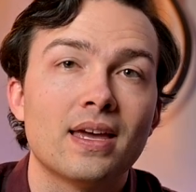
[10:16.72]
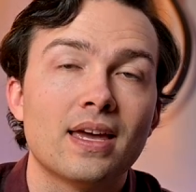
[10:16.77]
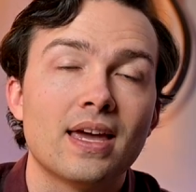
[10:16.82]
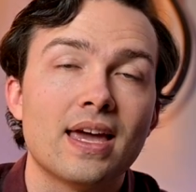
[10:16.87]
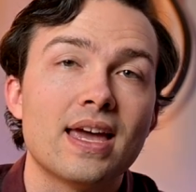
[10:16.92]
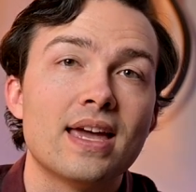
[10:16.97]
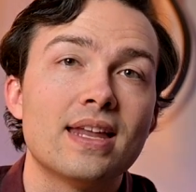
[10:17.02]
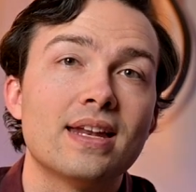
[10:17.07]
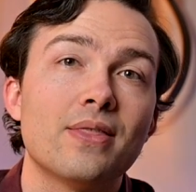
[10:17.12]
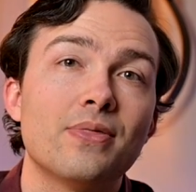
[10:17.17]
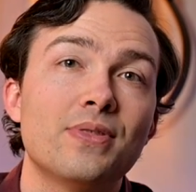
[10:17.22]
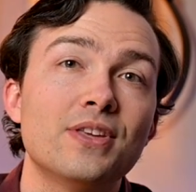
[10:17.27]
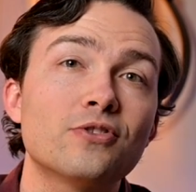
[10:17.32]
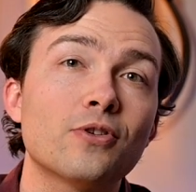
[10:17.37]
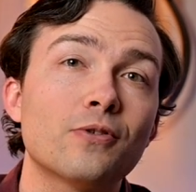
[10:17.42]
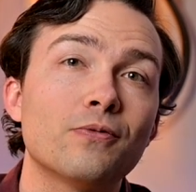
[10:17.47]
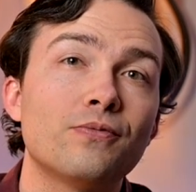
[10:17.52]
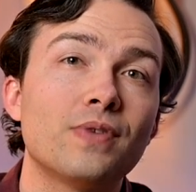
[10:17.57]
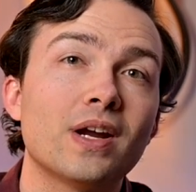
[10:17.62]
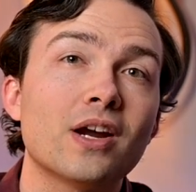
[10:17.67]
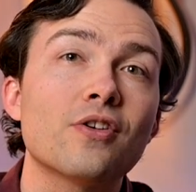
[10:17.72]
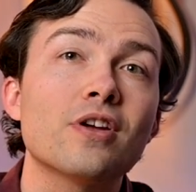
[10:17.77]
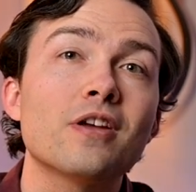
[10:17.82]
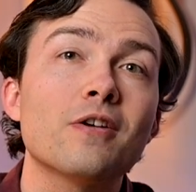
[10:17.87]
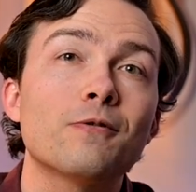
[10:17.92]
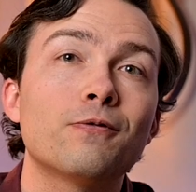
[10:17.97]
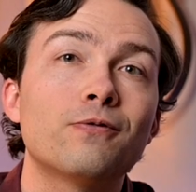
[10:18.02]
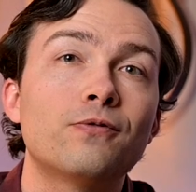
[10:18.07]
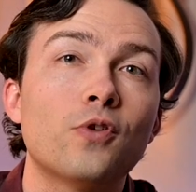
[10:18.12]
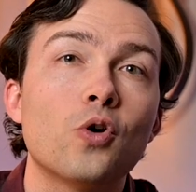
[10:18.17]
And these are very
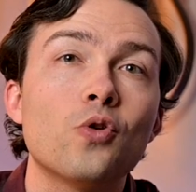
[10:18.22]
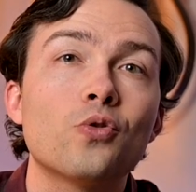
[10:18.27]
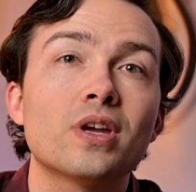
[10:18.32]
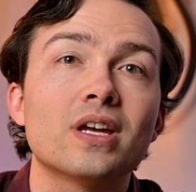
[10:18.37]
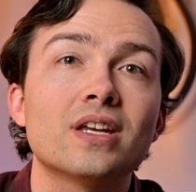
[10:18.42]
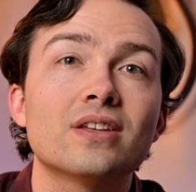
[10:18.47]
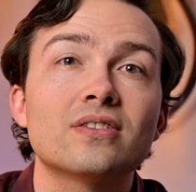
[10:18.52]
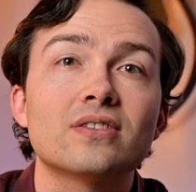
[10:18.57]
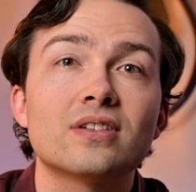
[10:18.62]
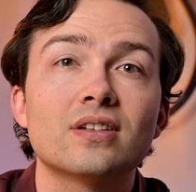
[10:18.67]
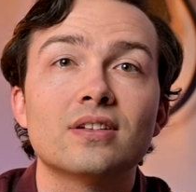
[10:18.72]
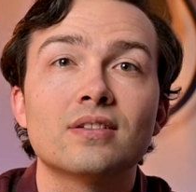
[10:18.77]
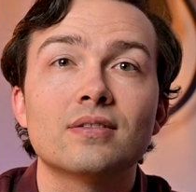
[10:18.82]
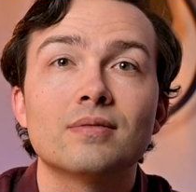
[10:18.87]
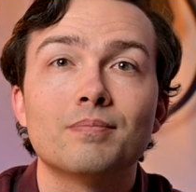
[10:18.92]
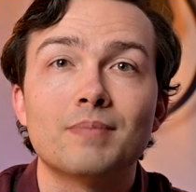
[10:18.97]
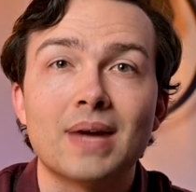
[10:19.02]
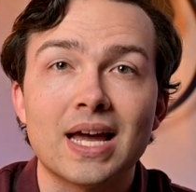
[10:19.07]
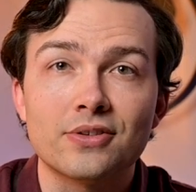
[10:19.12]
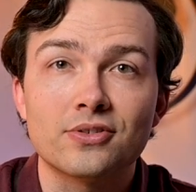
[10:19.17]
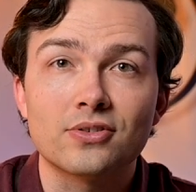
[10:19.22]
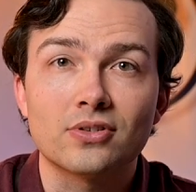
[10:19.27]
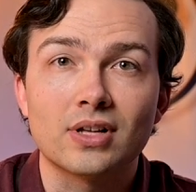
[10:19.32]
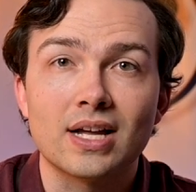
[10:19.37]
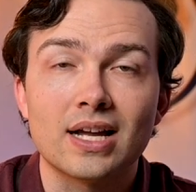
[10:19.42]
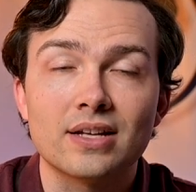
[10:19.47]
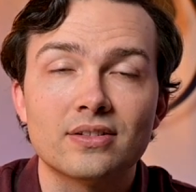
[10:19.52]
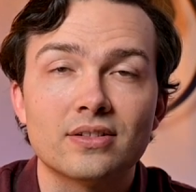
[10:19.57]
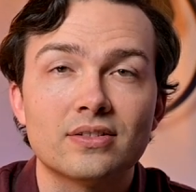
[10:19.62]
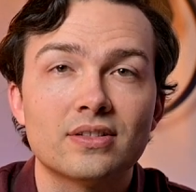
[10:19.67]
focused
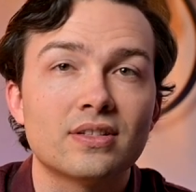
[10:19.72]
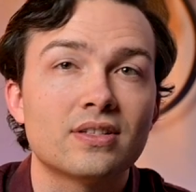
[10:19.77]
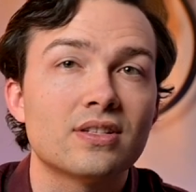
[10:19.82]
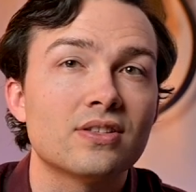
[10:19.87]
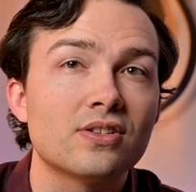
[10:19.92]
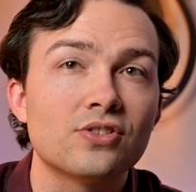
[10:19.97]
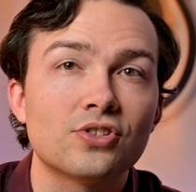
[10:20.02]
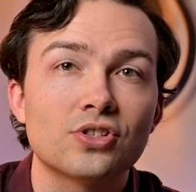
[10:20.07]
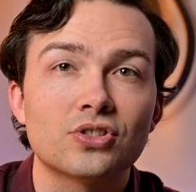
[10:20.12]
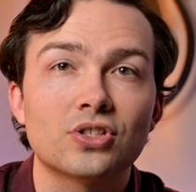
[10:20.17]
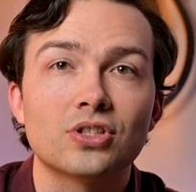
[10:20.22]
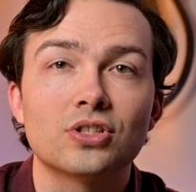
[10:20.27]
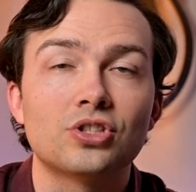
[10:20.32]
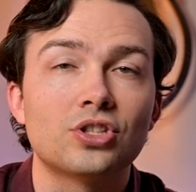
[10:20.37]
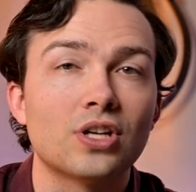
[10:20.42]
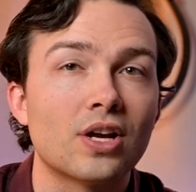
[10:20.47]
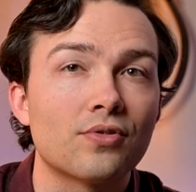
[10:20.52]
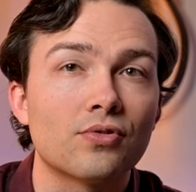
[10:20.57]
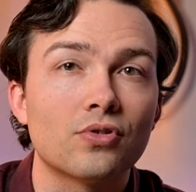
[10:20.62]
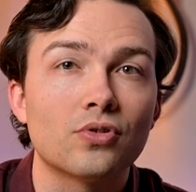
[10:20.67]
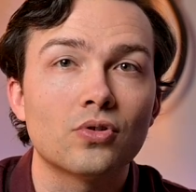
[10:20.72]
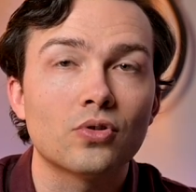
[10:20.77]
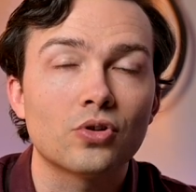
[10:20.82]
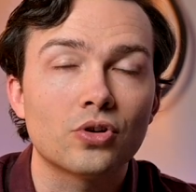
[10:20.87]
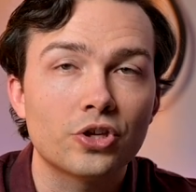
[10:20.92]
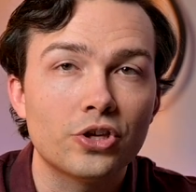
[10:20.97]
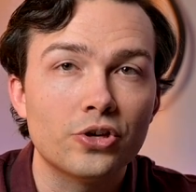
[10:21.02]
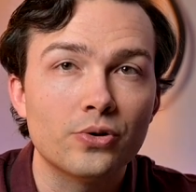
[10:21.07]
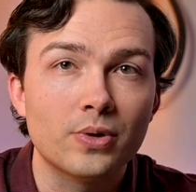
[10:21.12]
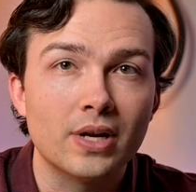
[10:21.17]
masterclasses. This isn't just a general
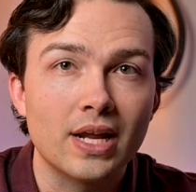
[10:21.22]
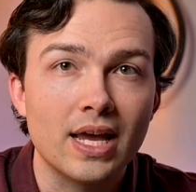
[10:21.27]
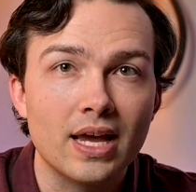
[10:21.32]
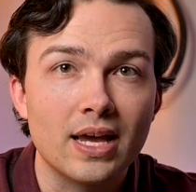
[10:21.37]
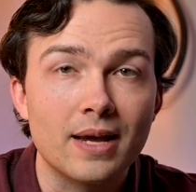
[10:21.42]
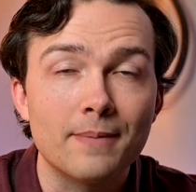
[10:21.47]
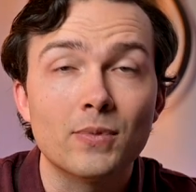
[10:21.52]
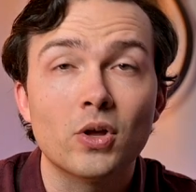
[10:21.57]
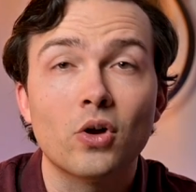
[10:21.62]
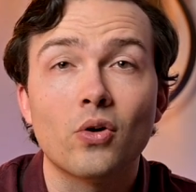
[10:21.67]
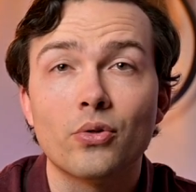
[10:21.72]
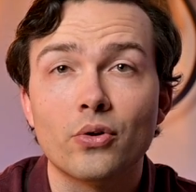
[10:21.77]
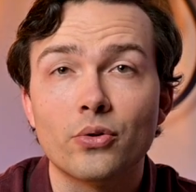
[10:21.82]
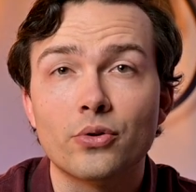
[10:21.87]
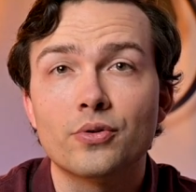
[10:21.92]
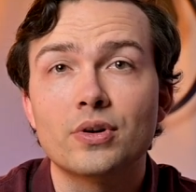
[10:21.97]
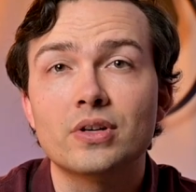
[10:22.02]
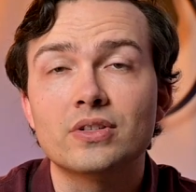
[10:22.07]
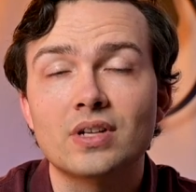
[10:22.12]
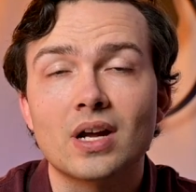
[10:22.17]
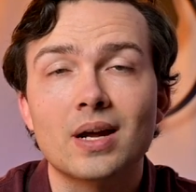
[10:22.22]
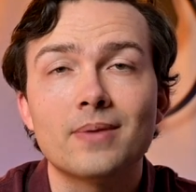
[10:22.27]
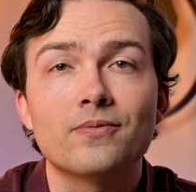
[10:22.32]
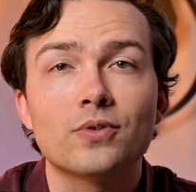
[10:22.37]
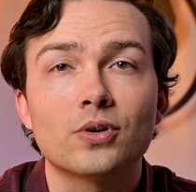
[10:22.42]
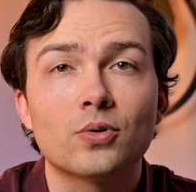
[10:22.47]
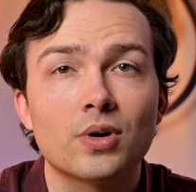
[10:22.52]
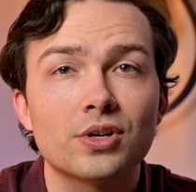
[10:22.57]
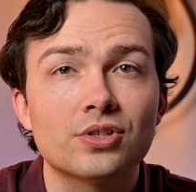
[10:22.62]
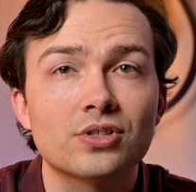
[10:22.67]
Q&A, although there is time
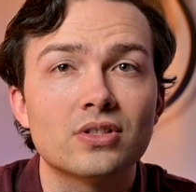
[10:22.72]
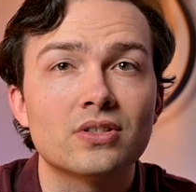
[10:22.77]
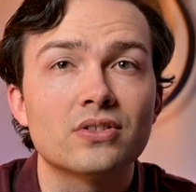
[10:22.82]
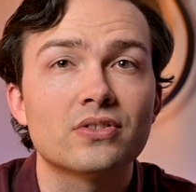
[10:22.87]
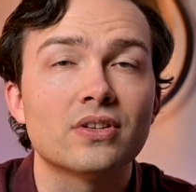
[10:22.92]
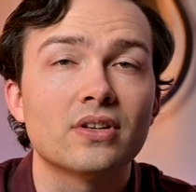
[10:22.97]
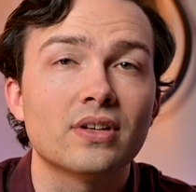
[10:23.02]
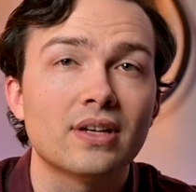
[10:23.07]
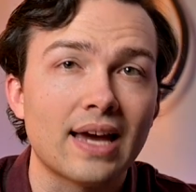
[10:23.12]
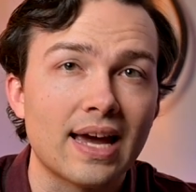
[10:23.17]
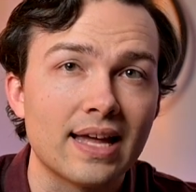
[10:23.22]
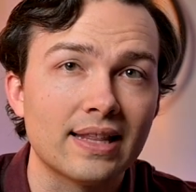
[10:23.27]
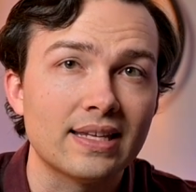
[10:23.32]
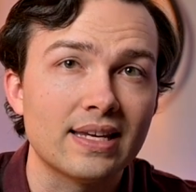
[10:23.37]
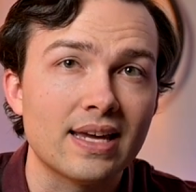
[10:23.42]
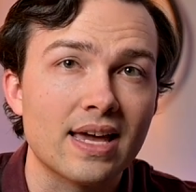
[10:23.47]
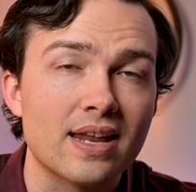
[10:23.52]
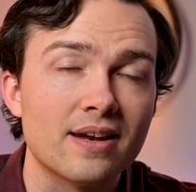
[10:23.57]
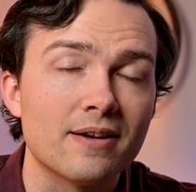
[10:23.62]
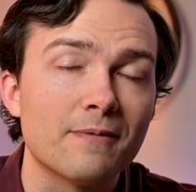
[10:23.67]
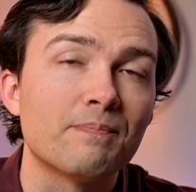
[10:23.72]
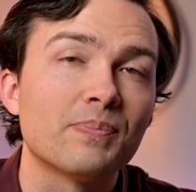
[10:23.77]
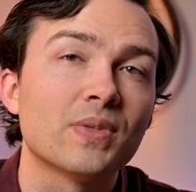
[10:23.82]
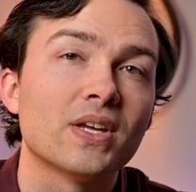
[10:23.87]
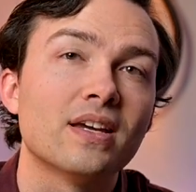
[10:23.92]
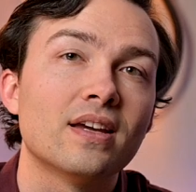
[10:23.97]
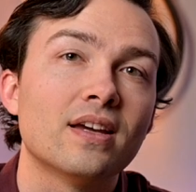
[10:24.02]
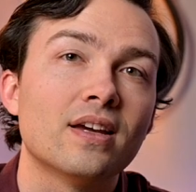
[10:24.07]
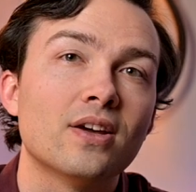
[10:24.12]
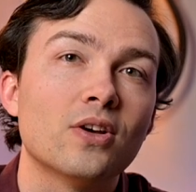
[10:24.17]
for questions at the end.
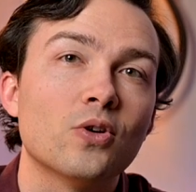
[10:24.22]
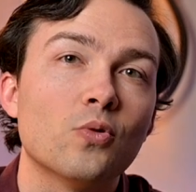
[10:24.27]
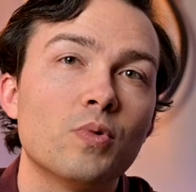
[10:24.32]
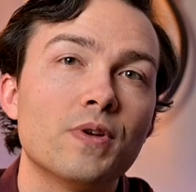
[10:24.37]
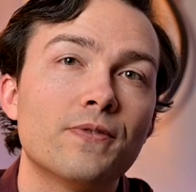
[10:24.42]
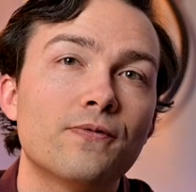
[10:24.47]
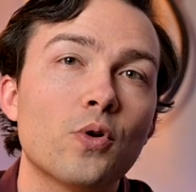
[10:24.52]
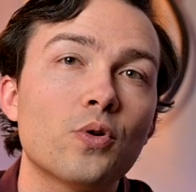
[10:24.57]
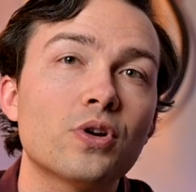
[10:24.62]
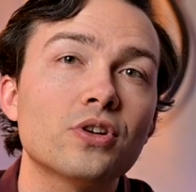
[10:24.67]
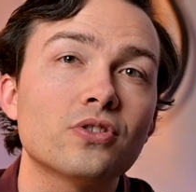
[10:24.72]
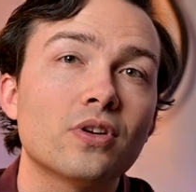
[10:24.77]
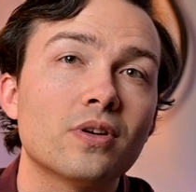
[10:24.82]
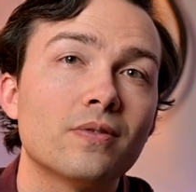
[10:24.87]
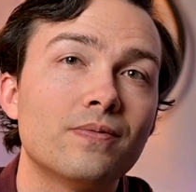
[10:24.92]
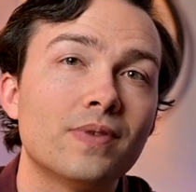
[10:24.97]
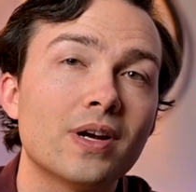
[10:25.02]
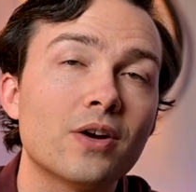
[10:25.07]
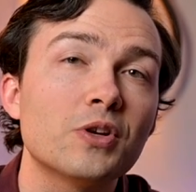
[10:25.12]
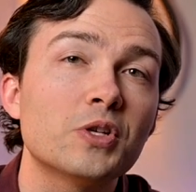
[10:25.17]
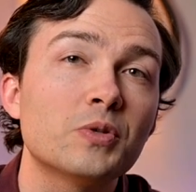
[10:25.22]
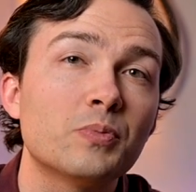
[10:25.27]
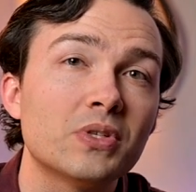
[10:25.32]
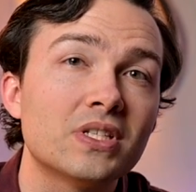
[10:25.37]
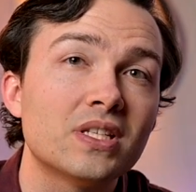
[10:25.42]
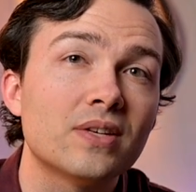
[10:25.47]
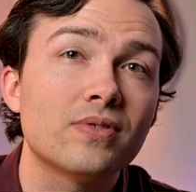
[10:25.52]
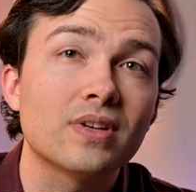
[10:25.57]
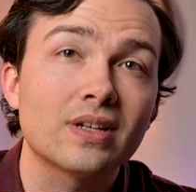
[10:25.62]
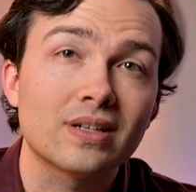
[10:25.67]
We focus on a very
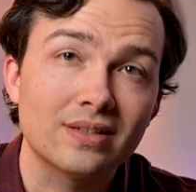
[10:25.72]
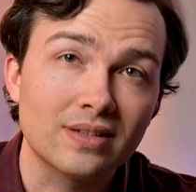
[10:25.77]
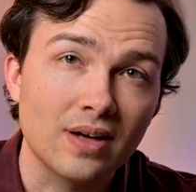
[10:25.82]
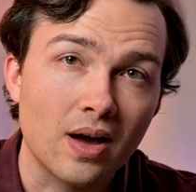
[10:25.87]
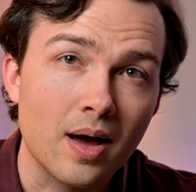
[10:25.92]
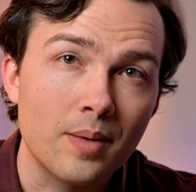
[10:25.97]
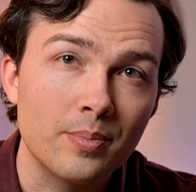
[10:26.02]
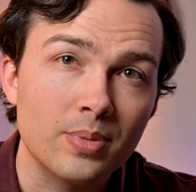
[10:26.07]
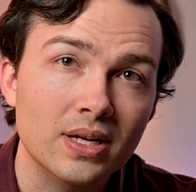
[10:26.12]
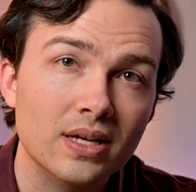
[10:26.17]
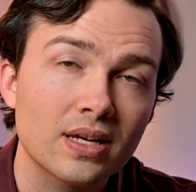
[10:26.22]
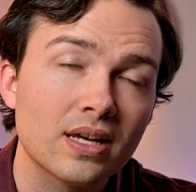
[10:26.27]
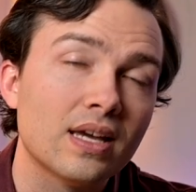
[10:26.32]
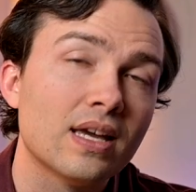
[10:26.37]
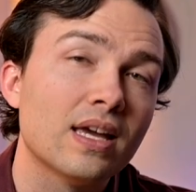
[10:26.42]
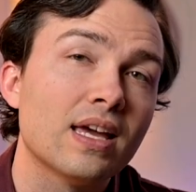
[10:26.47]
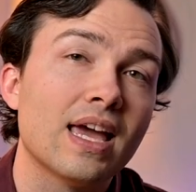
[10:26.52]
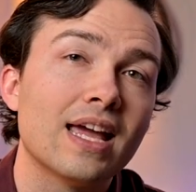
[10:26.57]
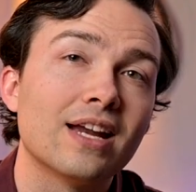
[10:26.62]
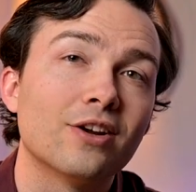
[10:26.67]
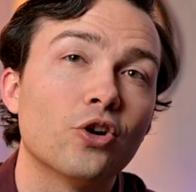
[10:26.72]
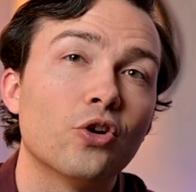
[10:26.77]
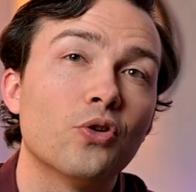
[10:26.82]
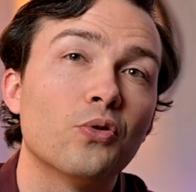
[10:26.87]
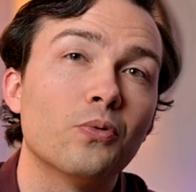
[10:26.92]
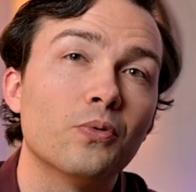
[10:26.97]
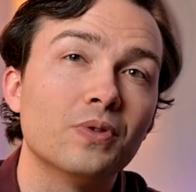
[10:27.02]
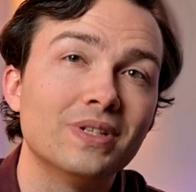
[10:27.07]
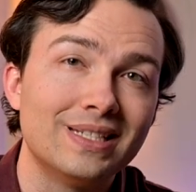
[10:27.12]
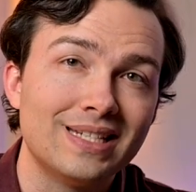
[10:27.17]
specific topic and
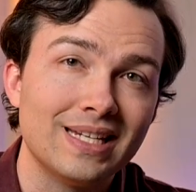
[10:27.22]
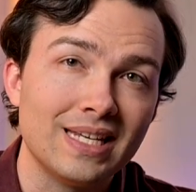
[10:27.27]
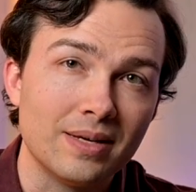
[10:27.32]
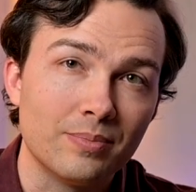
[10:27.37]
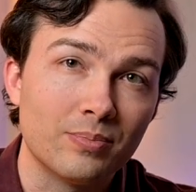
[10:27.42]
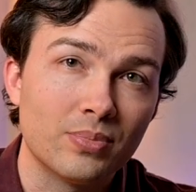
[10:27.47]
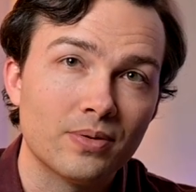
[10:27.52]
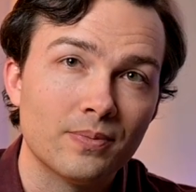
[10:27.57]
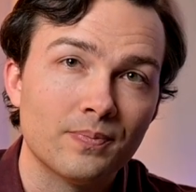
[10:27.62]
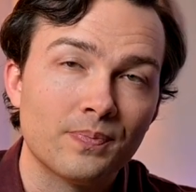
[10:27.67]
go deep.